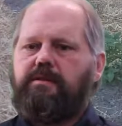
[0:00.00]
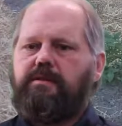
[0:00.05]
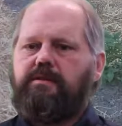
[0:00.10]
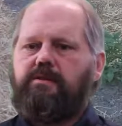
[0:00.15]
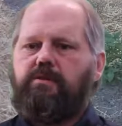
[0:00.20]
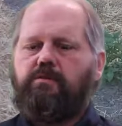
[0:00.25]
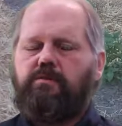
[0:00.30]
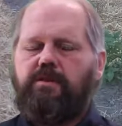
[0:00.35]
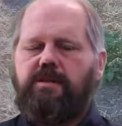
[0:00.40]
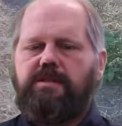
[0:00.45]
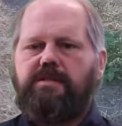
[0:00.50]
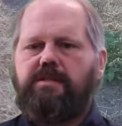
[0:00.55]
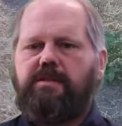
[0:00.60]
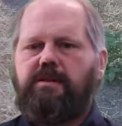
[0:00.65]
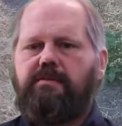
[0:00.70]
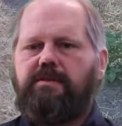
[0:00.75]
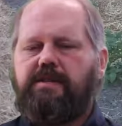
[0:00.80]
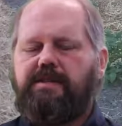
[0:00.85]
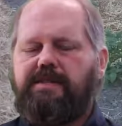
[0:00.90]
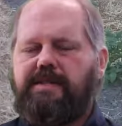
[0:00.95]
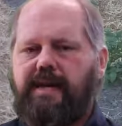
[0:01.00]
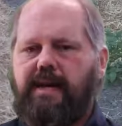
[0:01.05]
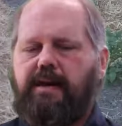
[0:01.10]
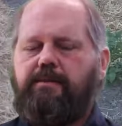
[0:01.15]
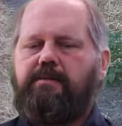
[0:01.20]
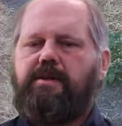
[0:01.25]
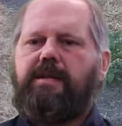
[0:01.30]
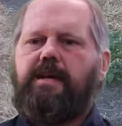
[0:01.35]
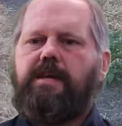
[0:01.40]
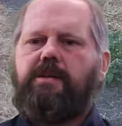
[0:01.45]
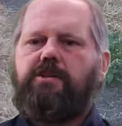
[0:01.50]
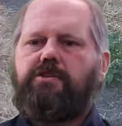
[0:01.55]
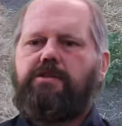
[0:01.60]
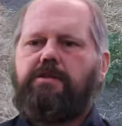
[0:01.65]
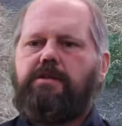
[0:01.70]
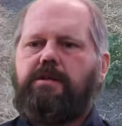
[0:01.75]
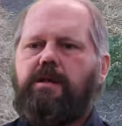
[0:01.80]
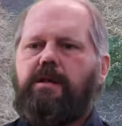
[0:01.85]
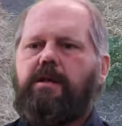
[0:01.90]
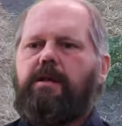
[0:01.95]
the risk of
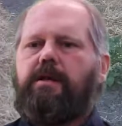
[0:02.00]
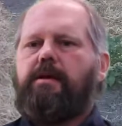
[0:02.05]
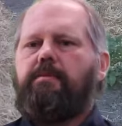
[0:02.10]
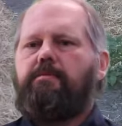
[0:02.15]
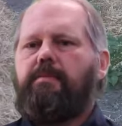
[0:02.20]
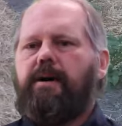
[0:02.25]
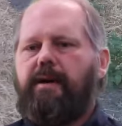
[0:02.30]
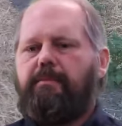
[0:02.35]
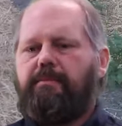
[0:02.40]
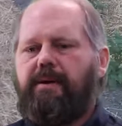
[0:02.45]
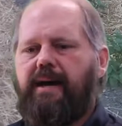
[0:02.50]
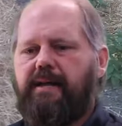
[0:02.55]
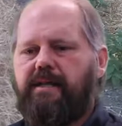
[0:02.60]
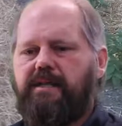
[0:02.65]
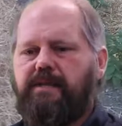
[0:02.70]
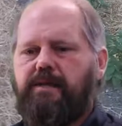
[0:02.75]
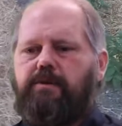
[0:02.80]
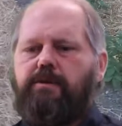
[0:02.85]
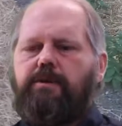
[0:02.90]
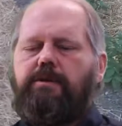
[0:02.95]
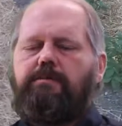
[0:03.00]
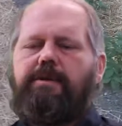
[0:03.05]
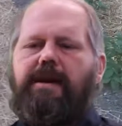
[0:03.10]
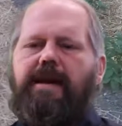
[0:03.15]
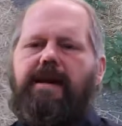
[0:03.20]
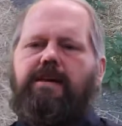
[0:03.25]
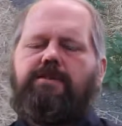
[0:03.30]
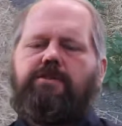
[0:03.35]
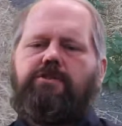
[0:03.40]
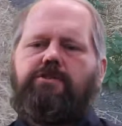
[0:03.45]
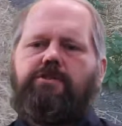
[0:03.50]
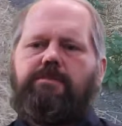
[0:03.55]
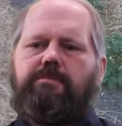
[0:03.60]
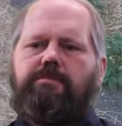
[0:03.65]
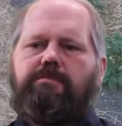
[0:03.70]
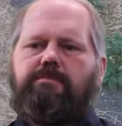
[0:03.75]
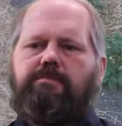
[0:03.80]
contamination by a bacterial pathogen.